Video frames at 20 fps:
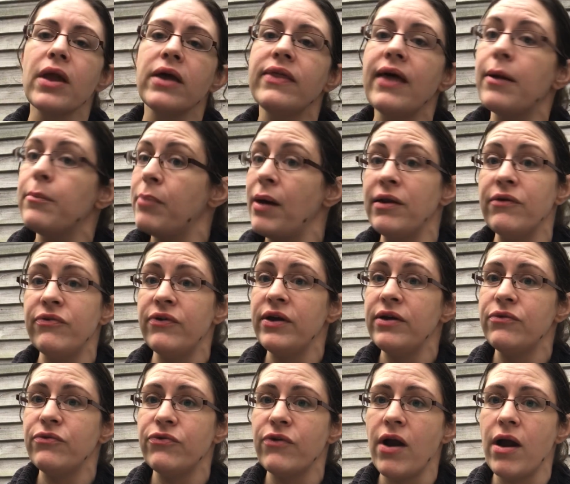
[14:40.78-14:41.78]
that
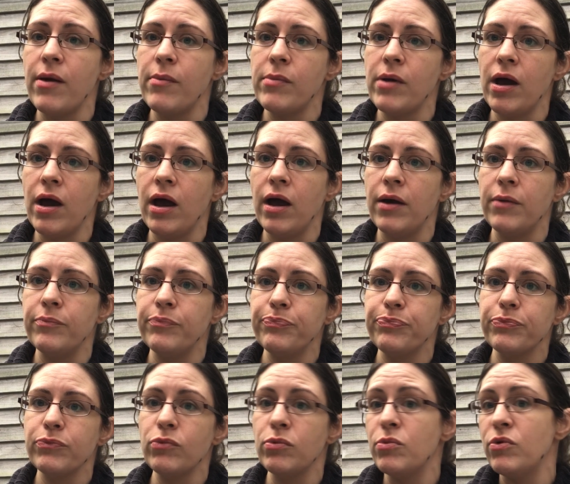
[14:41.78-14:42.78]
benefit from
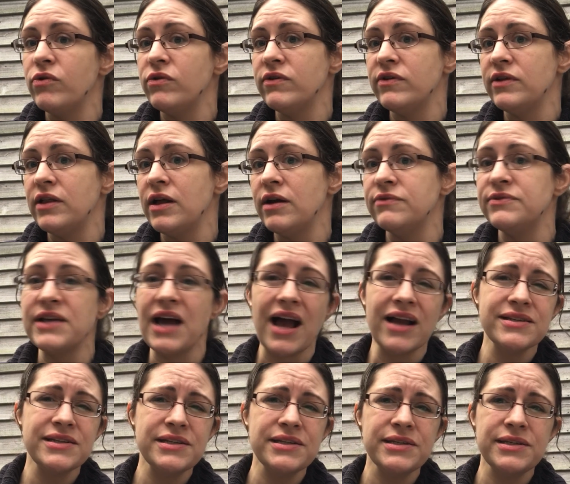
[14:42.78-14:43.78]
removal of
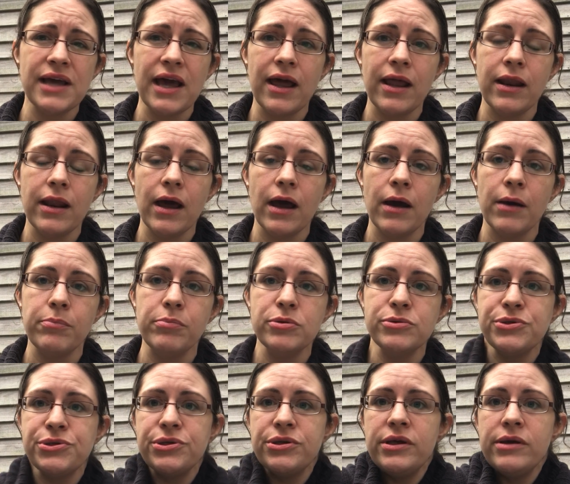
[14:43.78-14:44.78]
toxins and a
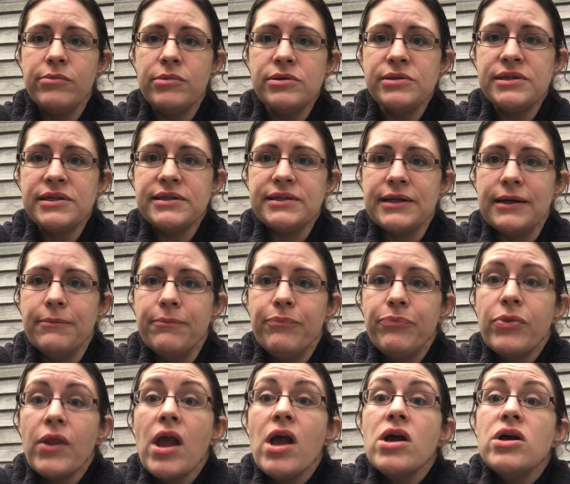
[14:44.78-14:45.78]
boost to the immune system.
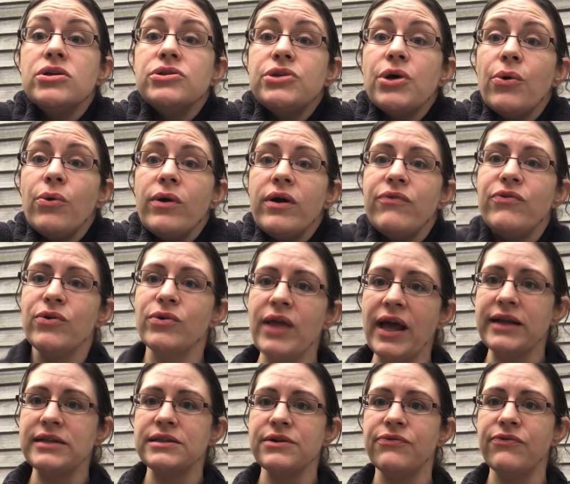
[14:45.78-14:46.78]
So So if you'd
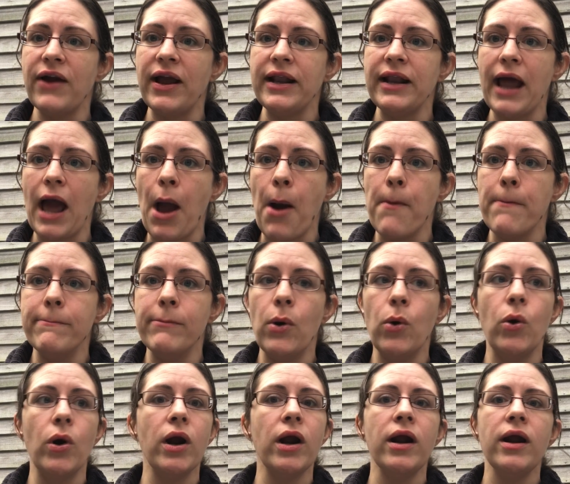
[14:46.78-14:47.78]
like to find out
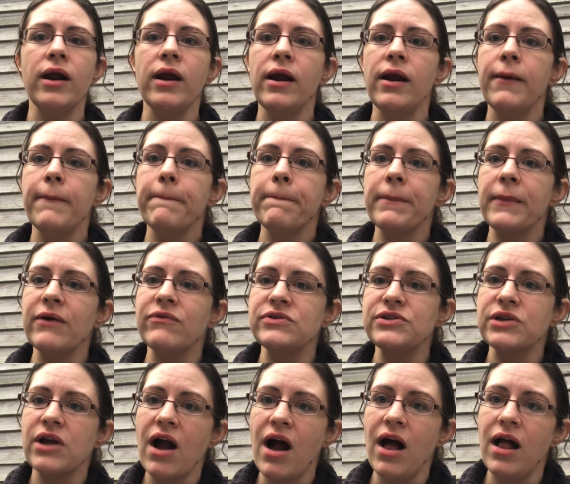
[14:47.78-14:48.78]
more, give
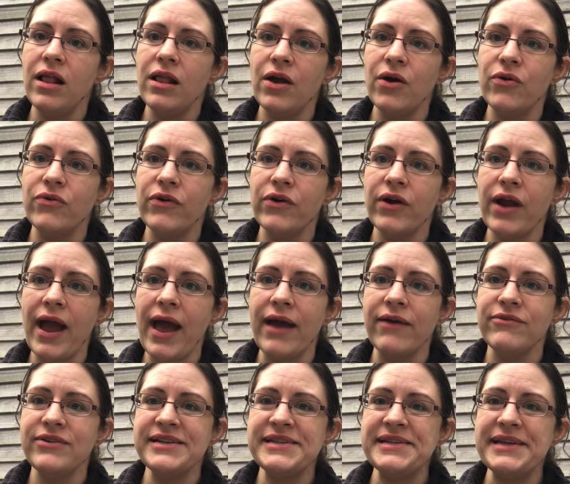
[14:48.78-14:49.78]
us a call over at
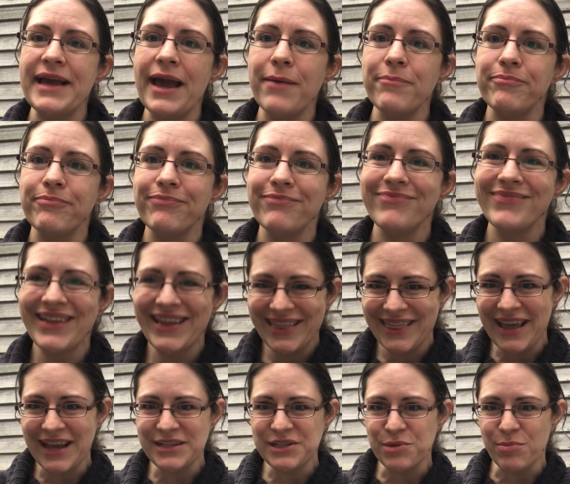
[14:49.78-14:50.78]
VCM.
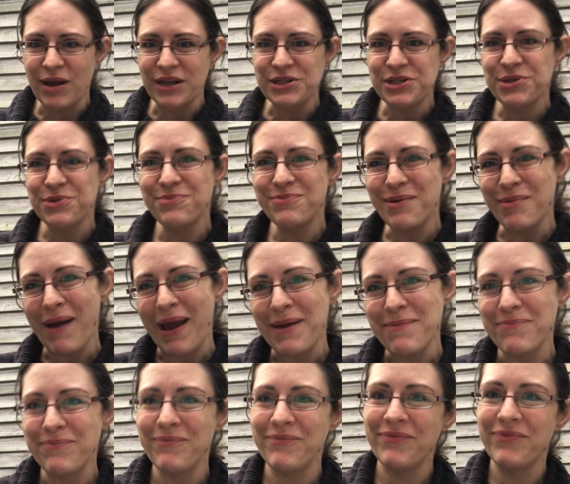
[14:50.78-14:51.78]
Thanks so much. Bye-bye.